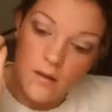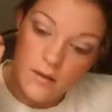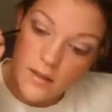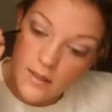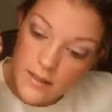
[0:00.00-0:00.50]

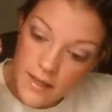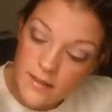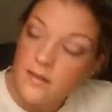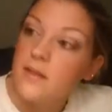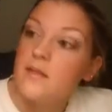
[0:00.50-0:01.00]

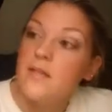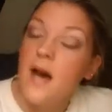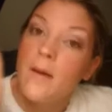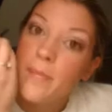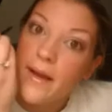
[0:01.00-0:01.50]
connect the
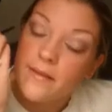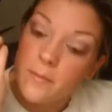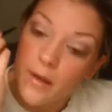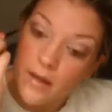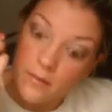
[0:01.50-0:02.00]
top and the
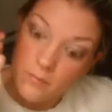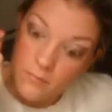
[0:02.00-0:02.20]
bottom.